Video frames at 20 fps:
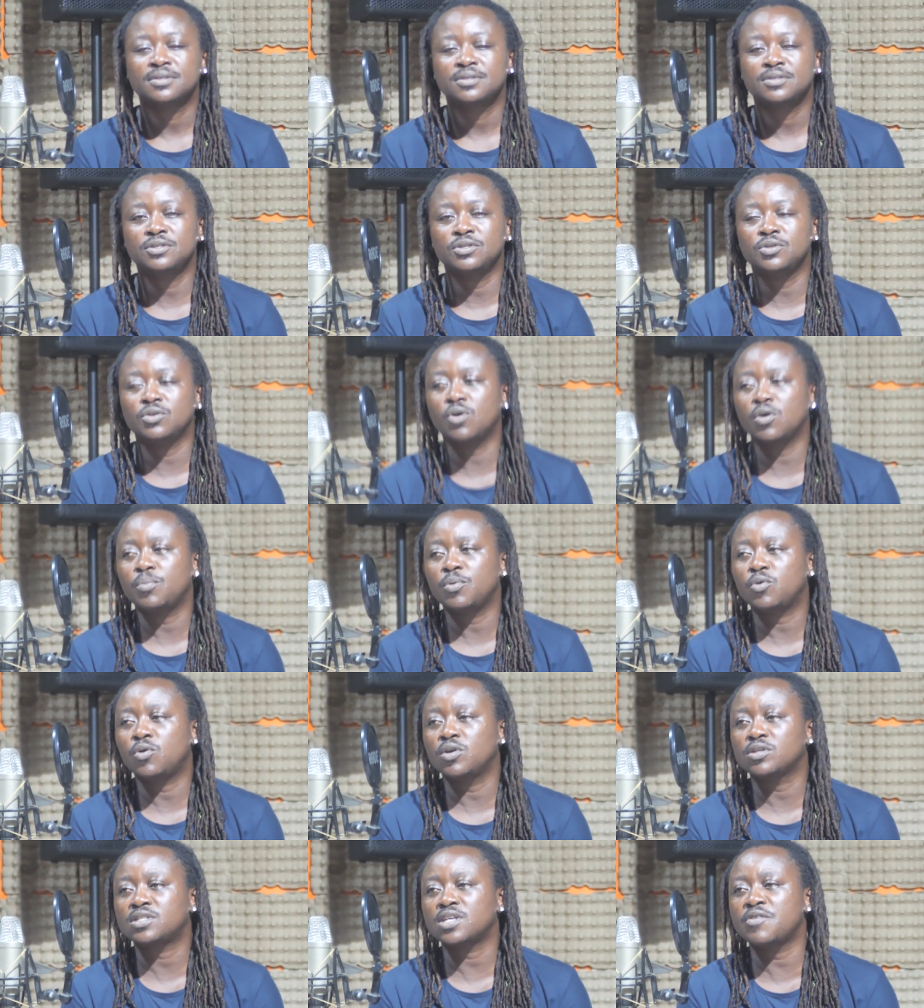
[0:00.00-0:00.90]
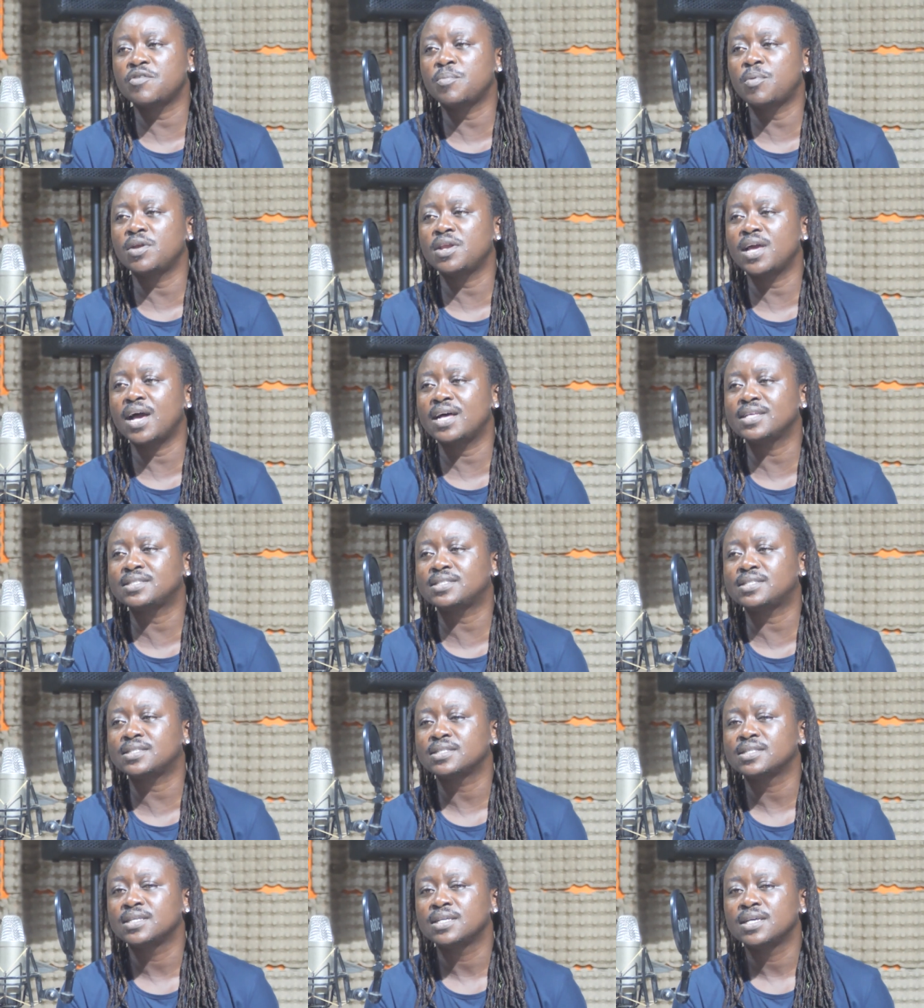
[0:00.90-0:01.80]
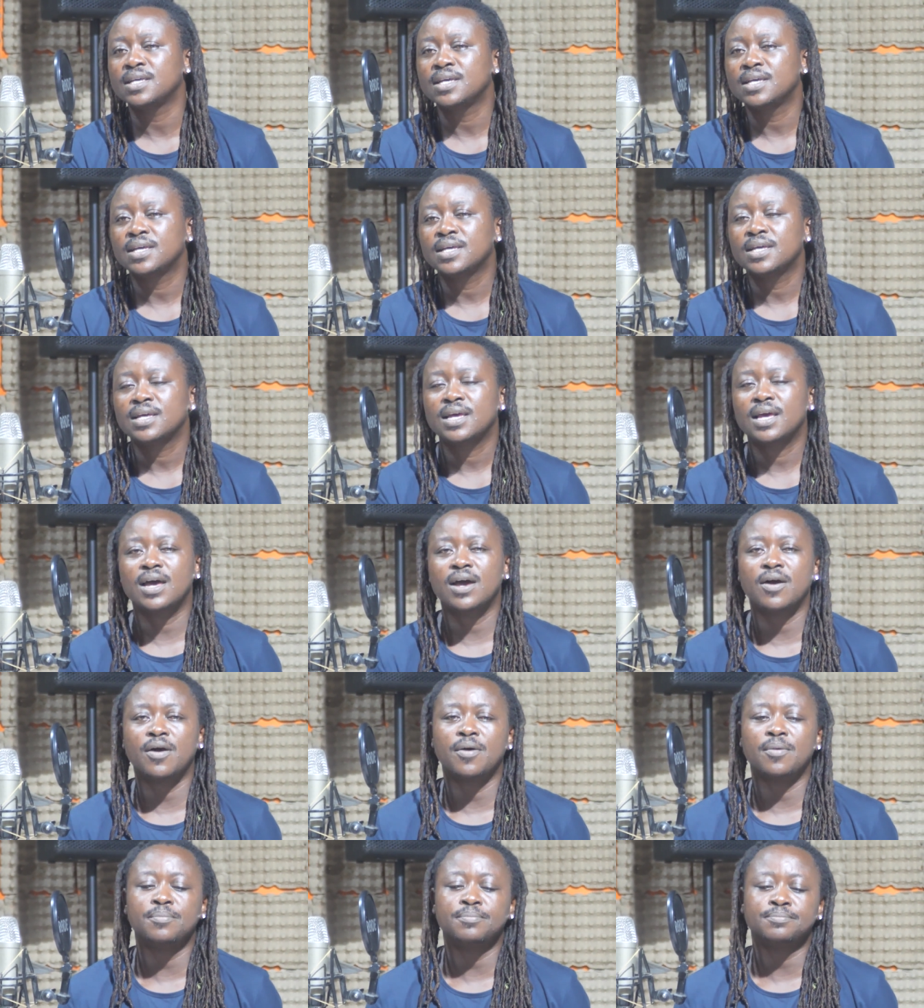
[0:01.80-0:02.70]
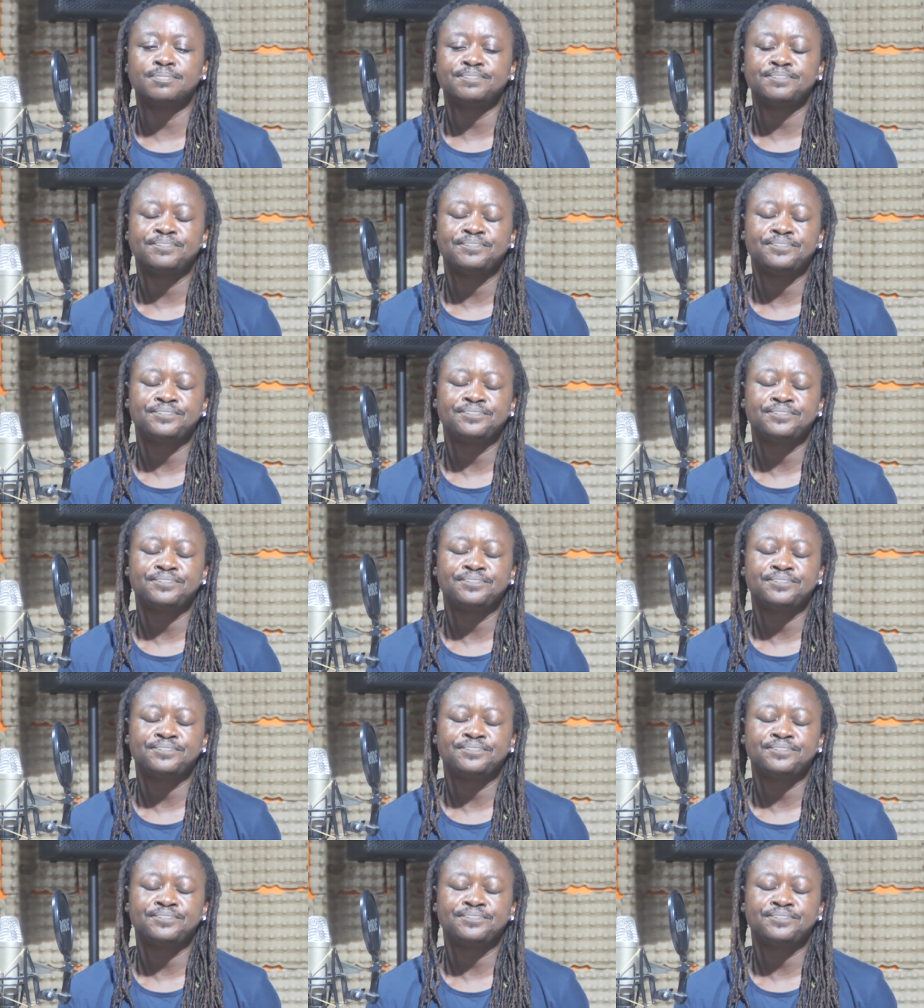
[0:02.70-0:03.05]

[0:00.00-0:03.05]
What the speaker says: you know, because everybody has a